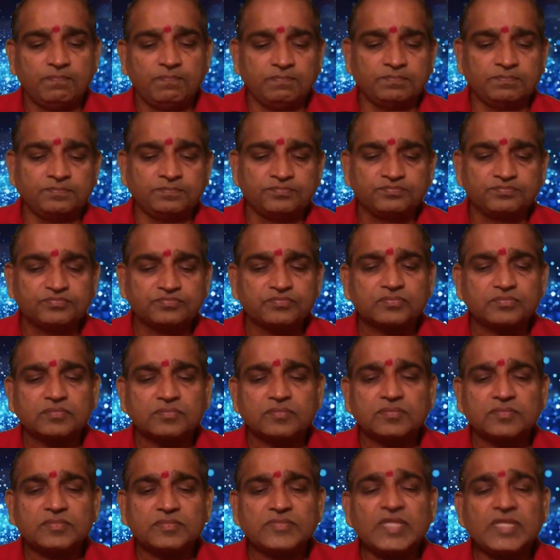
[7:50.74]
what is that called
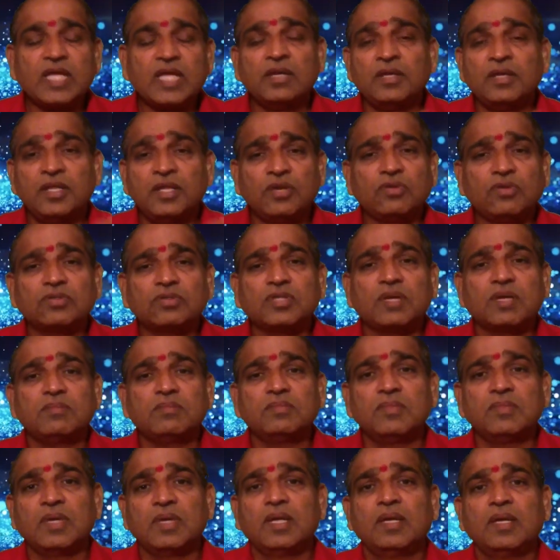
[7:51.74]
as a
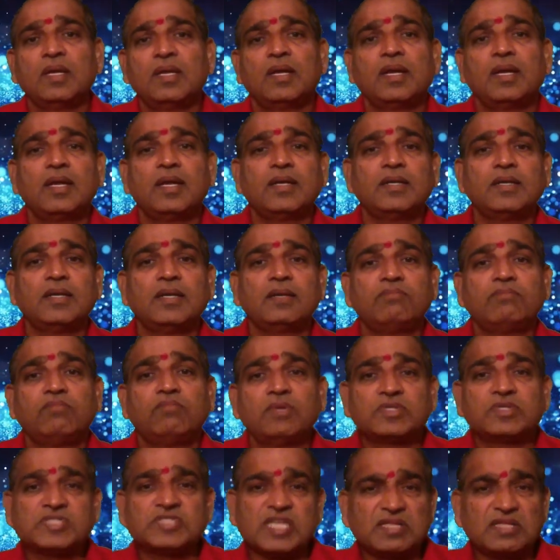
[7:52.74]

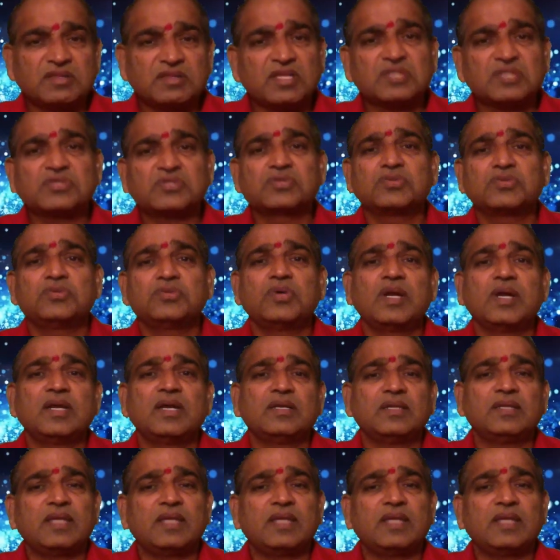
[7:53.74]
niruktam and